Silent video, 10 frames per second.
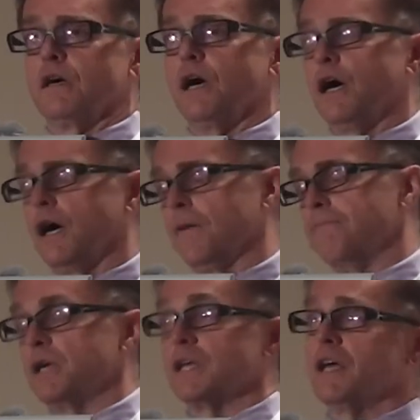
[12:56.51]

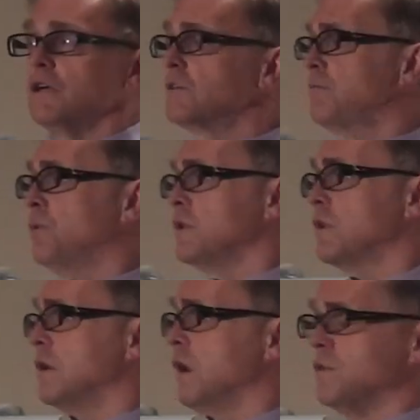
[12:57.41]
But again, it's a point
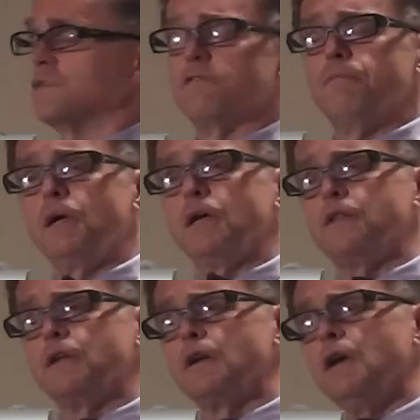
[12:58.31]
that others have
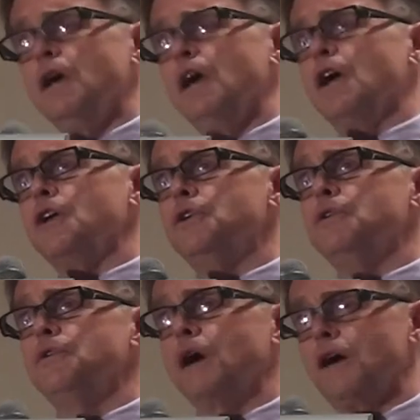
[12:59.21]
made, that
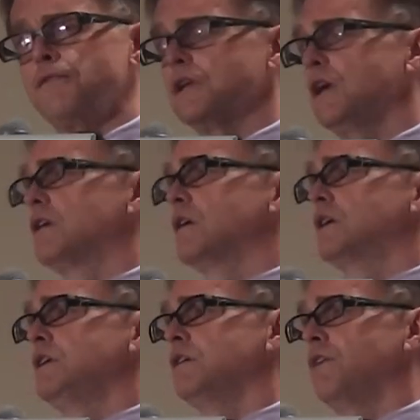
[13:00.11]
you have to get an
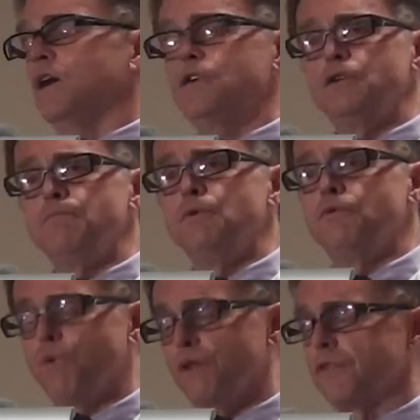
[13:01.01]
idea of how do you
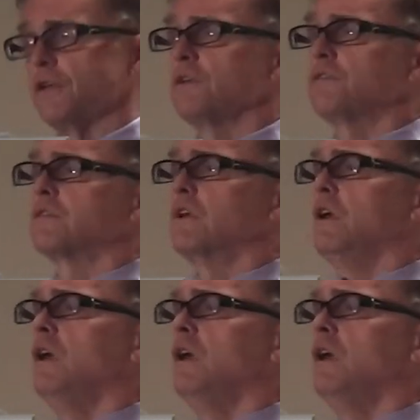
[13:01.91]
move with this.